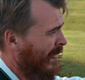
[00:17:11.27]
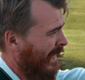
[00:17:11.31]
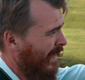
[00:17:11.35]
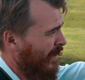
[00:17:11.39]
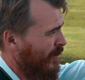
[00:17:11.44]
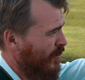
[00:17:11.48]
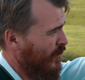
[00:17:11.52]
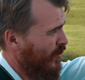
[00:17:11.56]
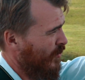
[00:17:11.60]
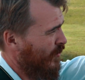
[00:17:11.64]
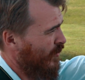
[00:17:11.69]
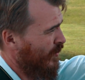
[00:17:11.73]

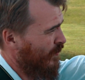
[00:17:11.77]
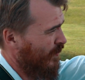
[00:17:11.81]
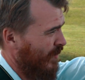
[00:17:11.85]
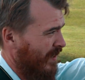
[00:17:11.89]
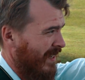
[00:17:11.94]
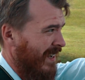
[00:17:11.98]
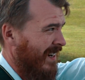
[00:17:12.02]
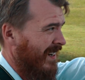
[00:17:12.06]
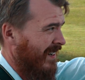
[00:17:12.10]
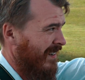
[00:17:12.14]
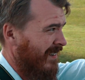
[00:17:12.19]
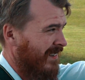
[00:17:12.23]
and just over
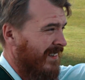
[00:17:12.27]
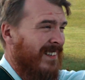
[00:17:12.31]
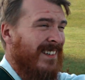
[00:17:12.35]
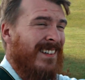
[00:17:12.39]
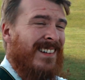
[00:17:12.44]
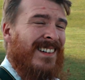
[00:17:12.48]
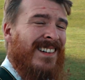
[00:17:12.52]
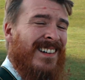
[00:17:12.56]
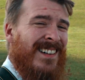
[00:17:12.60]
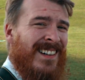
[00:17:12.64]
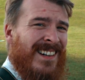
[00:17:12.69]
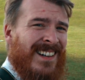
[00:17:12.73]
there,
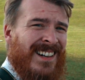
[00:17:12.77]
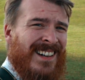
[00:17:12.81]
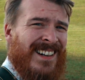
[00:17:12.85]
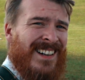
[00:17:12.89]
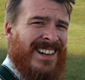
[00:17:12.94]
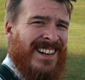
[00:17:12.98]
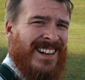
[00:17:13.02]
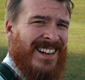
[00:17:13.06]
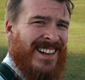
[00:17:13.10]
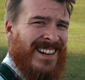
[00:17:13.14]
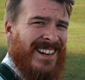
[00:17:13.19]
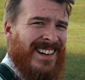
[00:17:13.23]

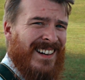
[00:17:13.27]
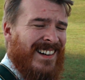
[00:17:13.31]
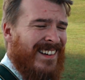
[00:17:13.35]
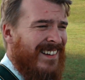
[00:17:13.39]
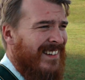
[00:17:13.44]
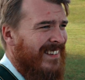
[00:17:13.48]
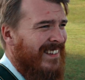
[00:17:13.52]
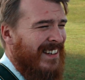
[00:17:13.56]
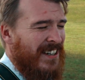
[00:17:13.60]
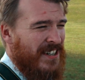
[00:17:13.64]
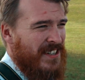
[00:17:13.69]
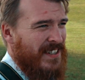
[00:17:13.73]

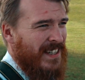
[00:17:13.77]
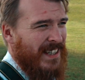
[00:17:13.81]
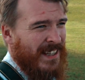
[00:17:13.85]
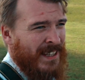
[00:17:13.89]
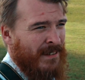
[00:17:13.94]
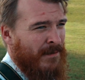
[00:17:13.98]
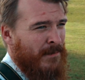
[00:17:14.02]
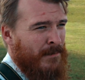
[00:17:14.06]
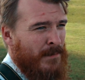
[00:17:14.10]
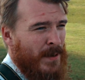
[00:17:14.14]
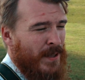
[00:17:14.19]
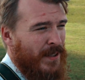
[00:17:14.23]
they're
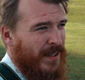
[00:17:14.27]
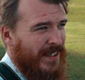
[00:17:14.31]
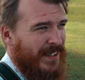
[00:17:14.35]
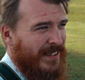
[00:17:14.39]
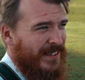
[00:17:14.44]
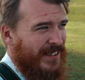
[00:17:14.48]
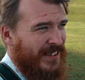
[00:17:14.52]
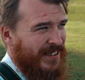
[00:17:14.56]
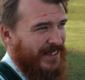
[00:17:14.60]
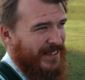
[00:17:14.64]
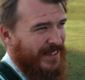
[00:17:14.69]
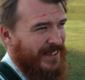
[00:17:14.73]
stealing from other
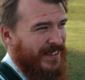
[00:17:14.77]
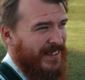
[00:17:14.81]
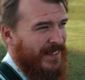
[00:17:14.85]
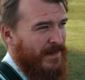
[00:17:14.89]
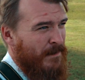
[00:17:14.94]
cultures?